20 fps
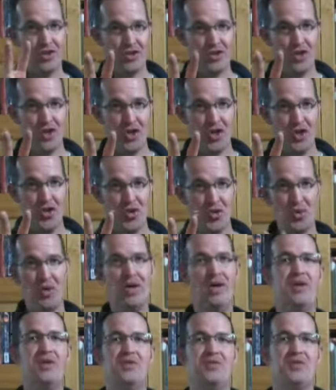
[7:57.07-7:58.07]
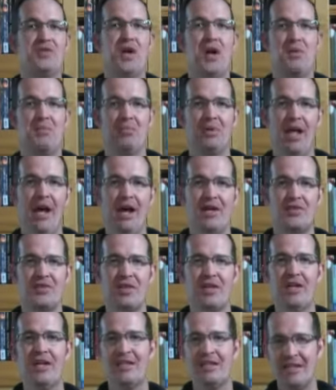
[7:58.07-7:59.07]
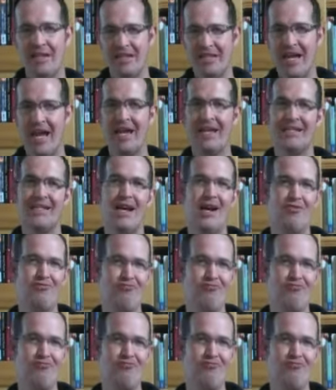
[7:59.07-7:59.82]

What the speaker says: 2 stun blasts to take down